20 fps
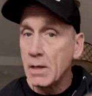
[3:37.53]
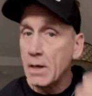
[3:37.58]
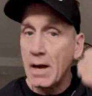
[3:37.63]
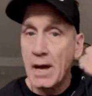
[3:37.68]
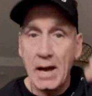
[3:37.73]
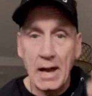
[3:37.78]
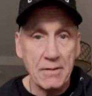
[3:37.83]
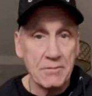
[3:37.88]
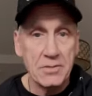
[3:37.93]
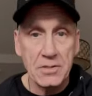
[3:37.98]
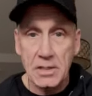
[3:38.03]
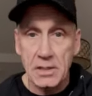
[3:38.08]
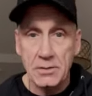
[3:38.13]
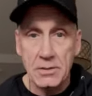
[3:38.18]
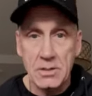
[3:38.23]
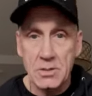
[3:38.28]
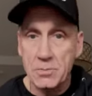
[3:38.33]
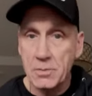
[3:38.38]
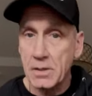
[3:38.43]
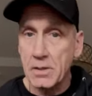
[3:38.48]
I've seen
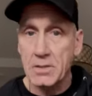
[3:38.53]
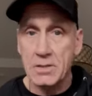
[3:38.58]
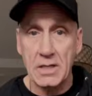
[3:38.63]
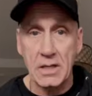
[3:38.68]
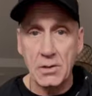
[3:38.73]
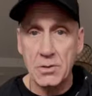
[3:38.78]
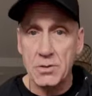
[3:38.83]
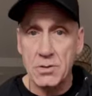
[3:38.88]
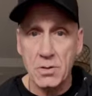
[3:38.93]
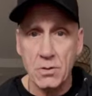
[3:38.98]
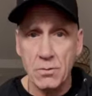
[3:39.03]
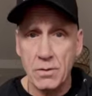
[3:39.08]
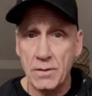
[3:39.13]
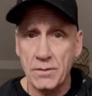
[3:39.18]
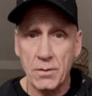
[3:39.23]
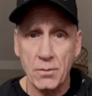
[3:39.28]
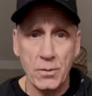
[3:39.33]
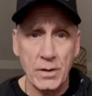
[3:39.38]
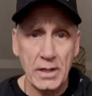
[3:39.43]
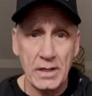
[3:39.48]
this because I used to run
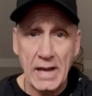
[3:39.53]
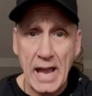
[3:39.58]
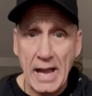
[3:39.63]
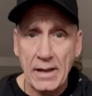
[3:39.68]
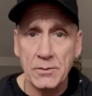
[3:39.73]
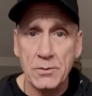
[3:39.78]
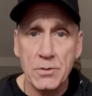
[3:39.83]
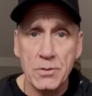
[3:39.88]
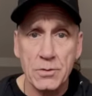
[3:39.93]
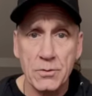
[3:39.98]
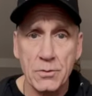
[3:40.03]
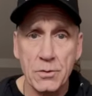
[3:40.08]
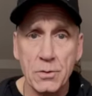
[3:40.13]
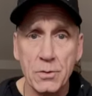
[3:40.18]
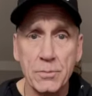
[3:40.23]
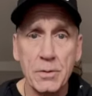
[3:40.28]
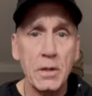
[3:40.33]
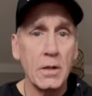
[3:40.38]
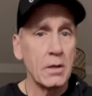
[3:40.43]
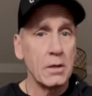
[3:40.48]
the reenactors
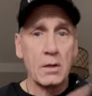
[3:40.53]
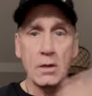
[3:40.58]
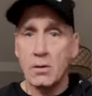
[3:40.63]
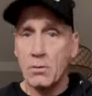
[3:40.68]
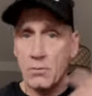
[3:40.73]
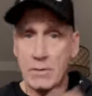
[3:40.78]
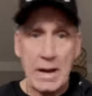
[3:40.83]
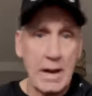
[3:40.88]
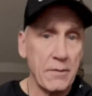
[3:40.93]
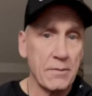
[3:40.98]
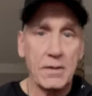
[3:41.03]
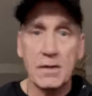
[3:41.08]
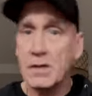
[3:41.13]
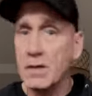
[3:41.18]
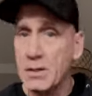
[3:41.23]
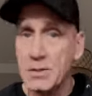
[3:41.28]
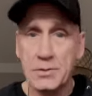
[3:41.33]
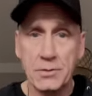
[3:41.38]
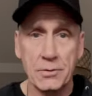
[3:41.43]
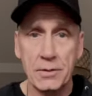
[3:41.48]
group around the
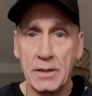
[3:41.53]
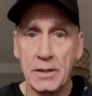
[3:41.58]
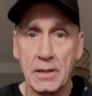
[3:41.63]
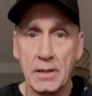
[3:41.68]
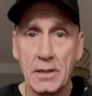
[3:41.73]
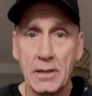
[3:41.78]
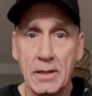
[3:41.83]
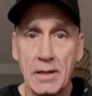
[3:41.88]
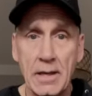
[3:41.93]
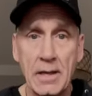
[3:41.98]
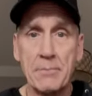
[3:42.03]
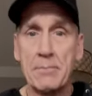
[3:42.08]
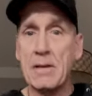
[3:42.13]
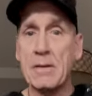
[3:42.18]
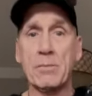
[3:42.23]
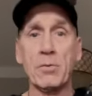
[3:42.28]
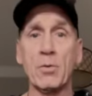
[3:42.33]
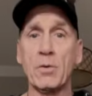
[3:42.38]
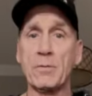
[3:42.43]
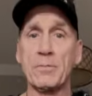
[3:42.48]
country.
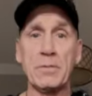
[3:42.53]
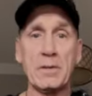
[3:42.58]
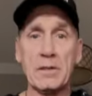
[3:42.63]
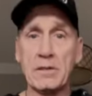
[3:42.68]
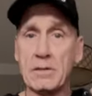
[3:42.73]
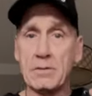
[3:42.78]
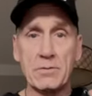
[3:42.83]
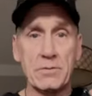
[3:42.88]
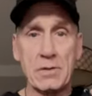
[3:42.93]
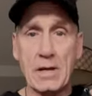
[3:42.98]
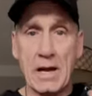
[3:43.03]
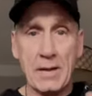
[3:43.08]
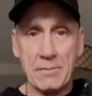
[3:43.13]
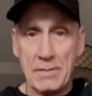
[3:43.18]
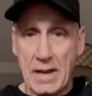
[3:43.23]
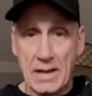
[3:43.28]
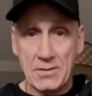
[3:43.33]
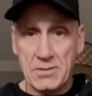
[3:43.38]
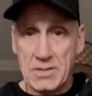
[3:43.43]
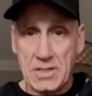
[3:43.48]
People would be,
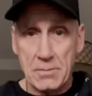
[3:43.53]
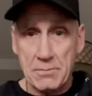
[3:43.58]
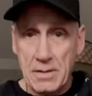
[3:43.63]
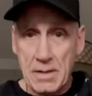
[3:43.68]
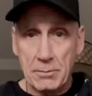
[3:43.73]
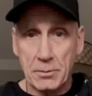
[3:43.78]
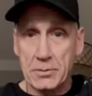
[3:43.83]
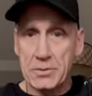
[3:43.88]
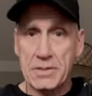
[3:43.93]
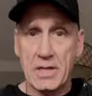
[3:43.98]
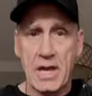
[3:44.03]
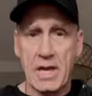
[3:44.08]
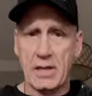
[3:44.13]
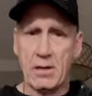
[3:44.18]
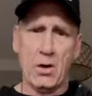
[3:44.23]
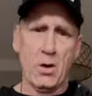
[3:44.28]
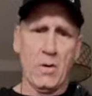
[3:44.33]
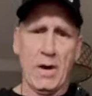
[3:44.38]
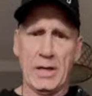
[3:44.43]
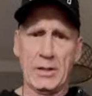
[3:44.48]
I'd see people saying,
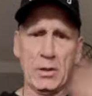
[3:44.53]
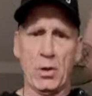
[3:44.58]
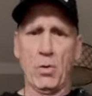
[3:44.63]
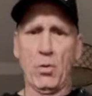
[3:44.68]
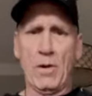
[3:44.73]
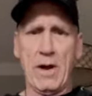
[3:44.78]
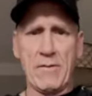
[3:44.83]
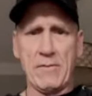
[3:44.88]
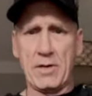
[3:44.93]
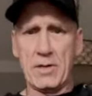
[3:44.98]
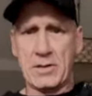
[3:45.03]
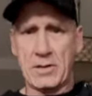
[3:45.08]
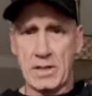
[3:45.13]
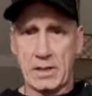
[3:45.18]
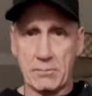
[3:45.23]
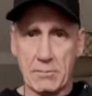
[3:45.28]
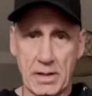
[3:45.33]
oh, I know everything.